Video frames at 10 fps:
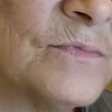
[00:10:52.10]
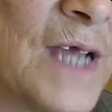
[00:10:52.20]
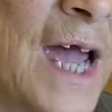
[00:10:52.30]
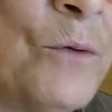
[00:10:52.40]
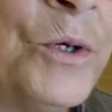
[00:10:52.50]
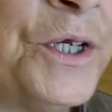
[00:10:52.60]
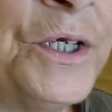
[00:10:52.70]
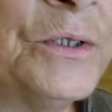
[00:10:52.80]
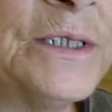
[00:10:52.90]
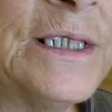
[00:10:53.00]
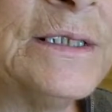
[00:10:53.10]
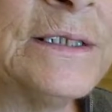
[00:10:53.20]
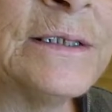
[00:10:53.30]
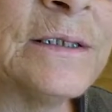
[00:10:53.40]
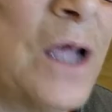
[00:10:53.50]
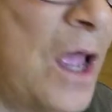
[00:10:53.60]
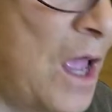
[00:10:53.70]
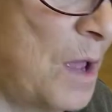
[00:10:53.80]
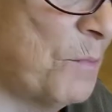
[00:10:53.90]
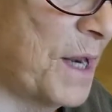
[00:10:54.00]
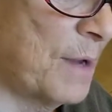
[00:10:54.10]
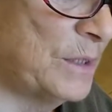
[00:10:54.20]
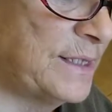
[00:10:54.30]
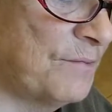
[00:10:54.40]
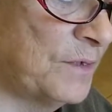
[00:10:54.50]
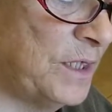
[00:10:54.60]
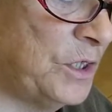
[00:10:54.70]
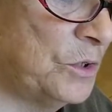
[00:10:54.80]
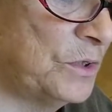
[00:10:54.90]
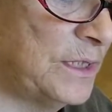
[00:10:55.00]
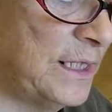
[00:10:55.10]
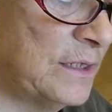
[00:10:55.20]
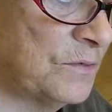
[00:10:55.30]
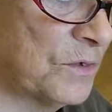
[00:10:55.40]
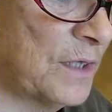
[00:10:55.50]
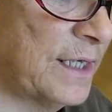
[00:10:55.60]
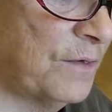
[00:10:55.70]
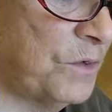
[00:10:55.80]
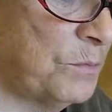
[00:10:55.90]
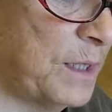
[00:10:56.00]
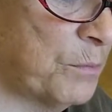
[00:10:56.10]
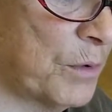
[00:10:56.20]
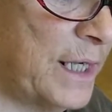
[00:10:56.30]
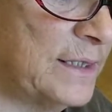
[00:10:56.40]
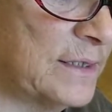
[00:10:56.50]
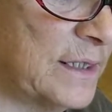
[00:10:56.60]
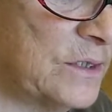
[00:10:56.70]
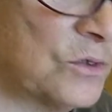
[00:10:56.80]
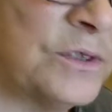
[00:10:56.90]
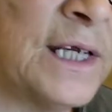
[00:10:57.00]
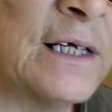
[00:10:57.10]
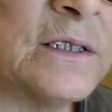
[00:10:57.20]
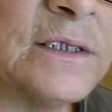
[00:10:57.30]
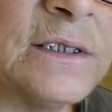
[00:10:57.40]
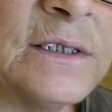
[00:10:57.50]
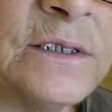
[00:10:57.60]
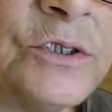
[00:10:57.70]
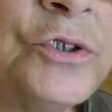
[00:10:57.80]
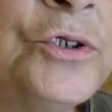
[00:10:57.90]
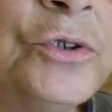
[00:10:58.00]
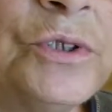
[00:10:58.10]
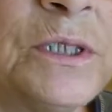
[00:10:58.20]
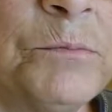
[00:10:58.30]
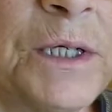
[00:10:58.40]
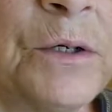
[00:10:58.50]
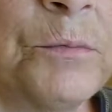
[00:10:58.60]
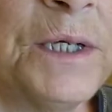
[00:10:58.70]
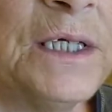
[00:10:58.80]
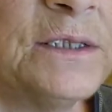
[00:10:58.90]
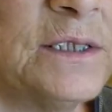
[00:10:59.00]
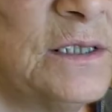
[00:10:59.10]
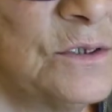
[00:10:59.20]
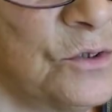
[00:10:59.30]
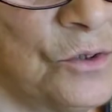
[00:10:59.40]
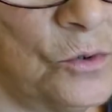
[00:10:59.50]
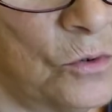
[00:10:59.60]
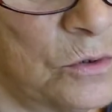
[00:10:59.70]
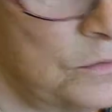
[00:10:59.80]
I wouldn't use these. But I would definitely use these for like if you make bracelets or necklaces and you're using bigger beads, these are cool.